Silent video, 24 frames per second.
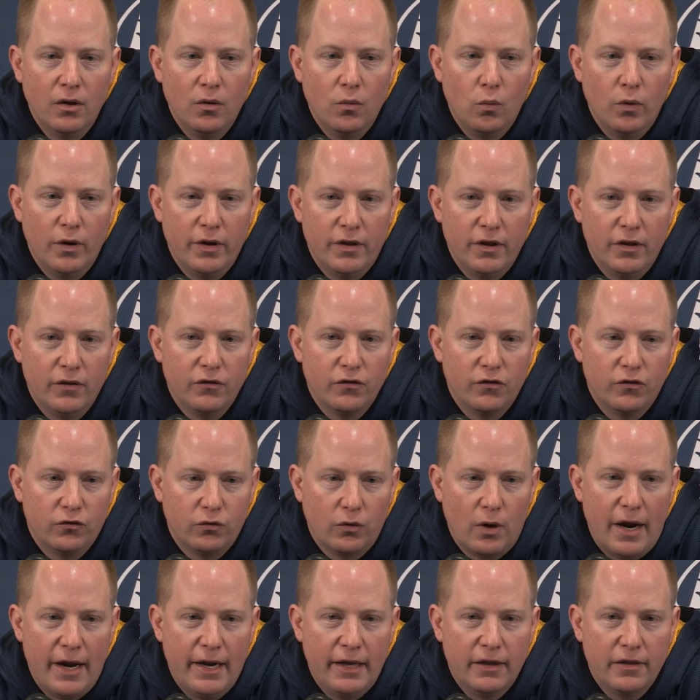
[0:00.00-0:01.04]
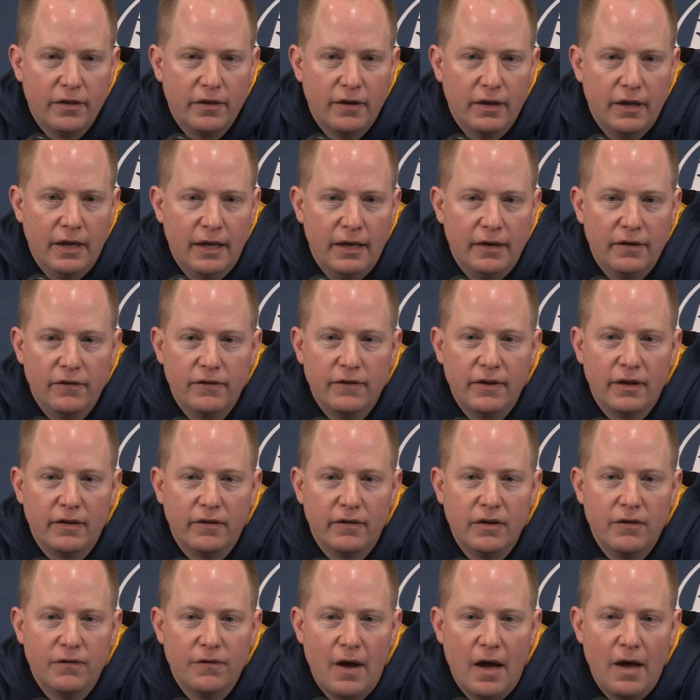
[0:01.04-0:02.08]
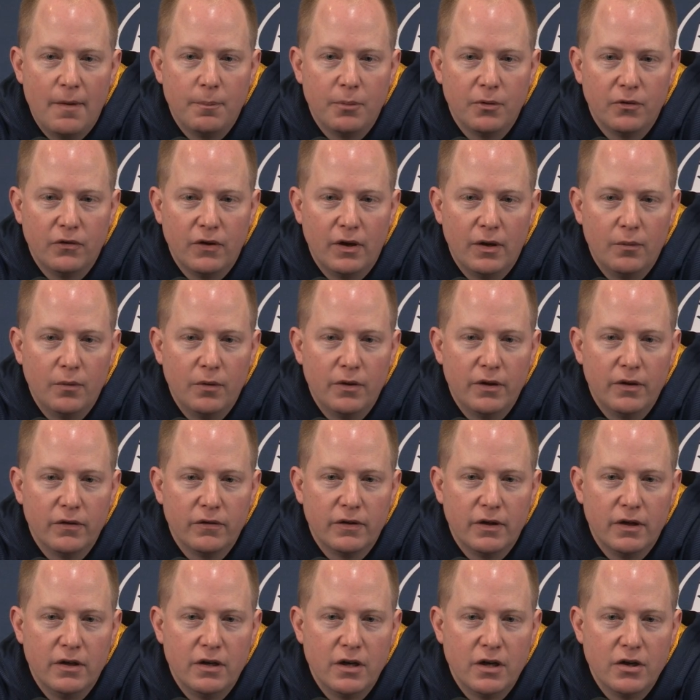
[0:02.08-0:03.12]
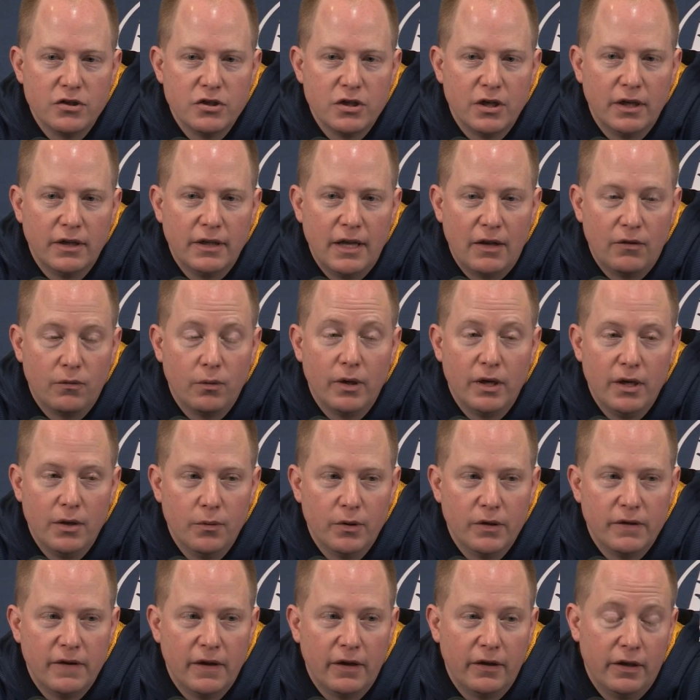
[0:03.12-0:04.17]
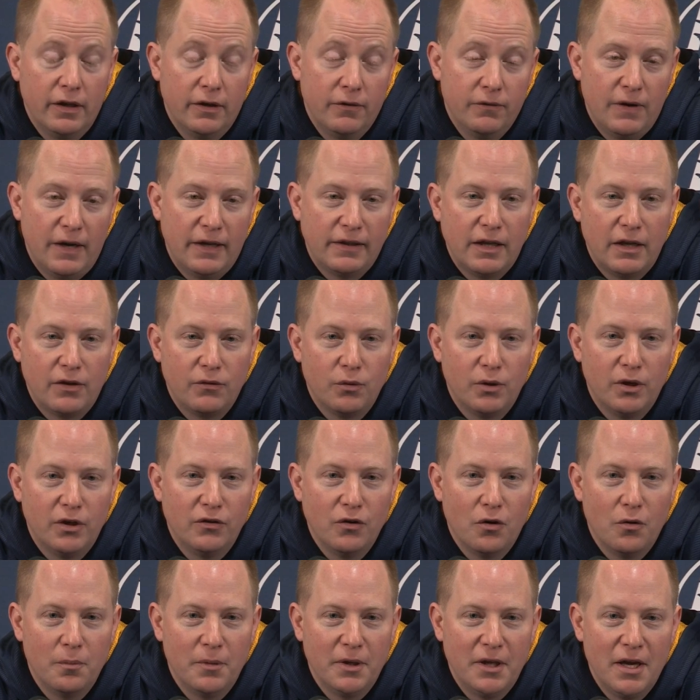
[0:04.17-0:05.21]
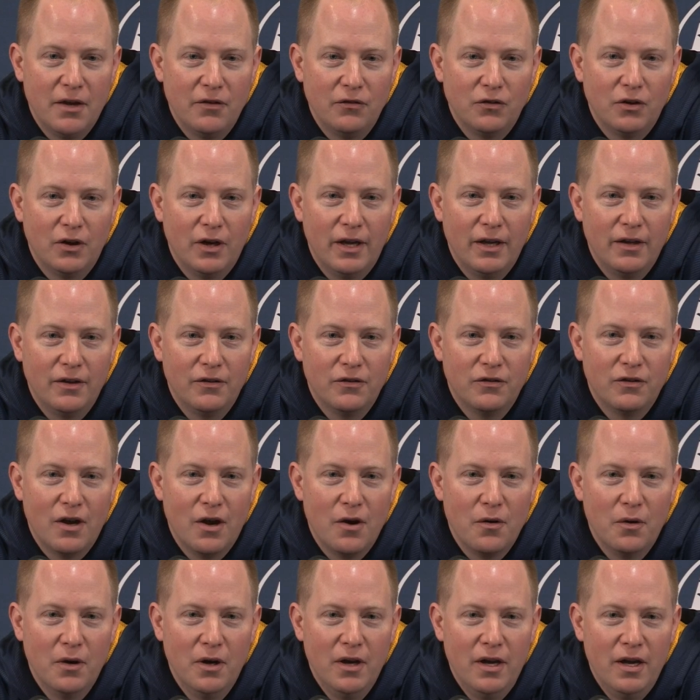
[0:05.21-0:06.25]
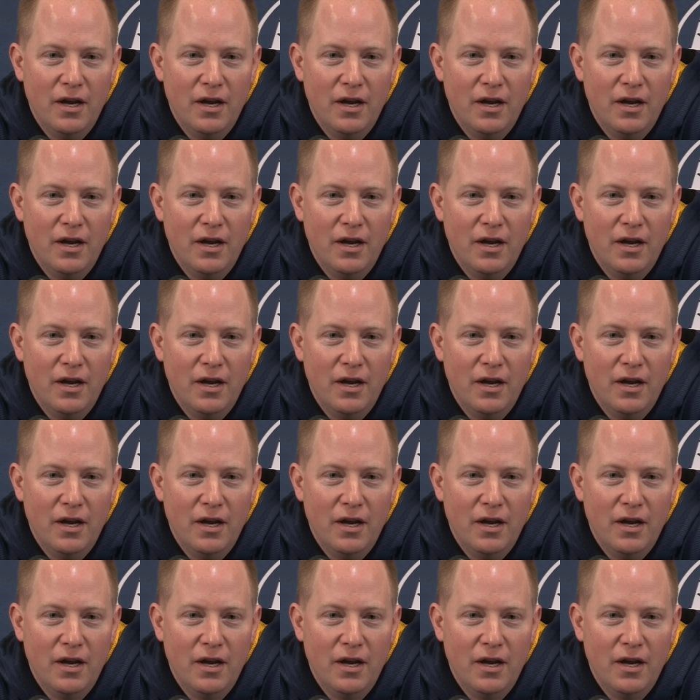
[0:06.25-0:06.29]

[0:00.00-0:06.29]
with his strength and 65% with his conditioning. That's what he would tell you. In fact, that's what he told me yesterday. So.